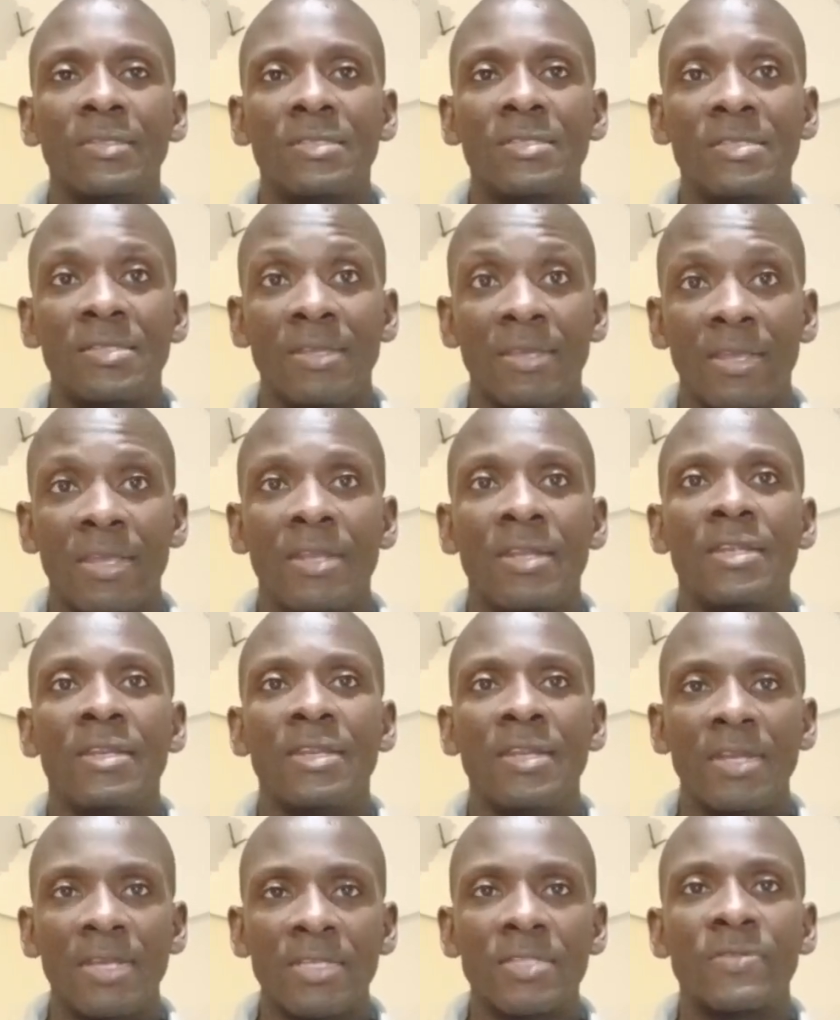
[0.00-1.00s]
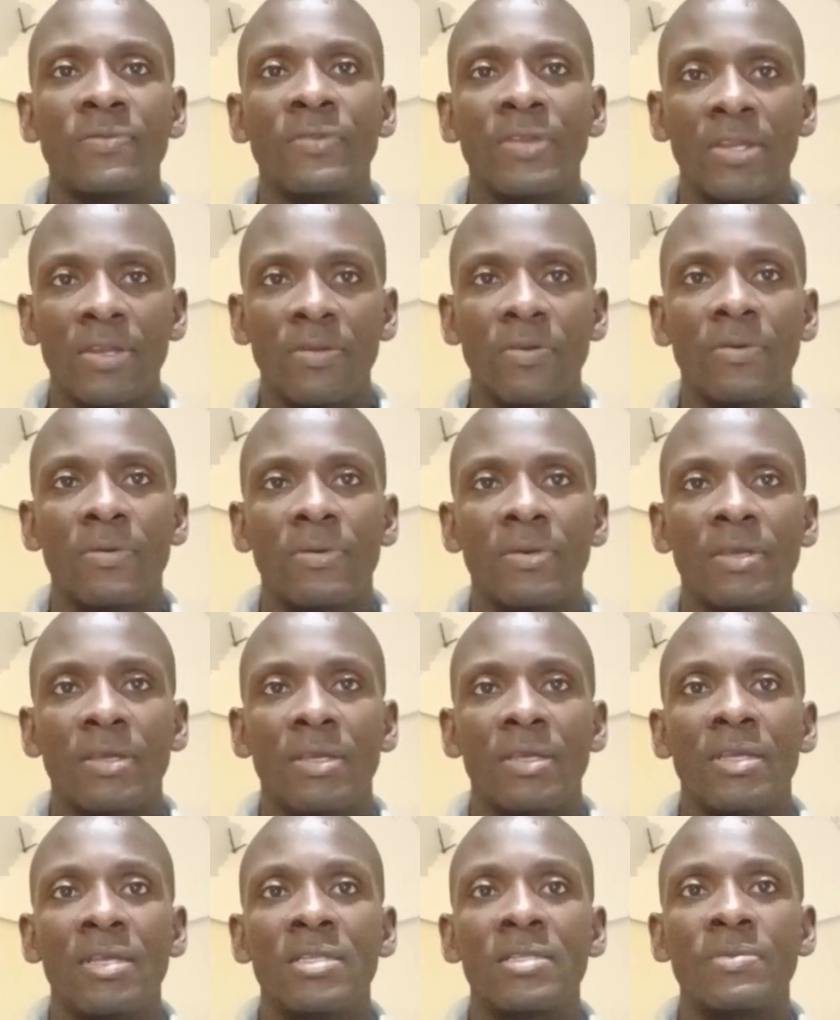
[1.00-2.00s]
See you again in the next video.
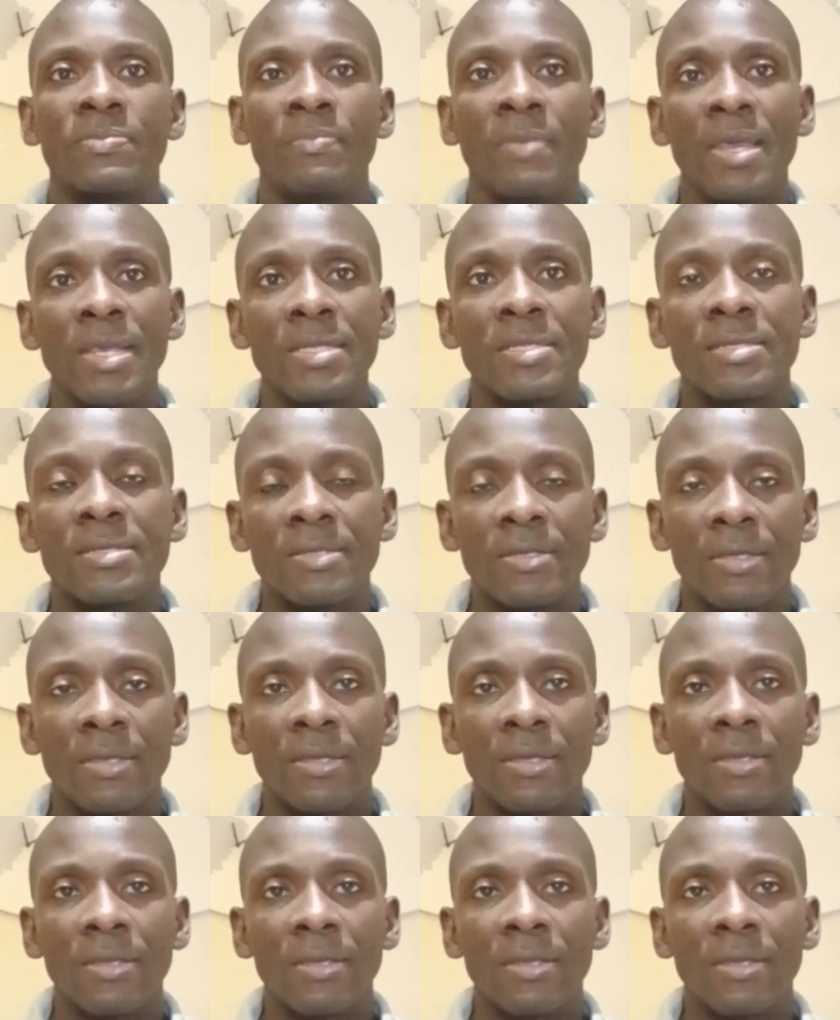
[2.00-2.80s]
It's Max,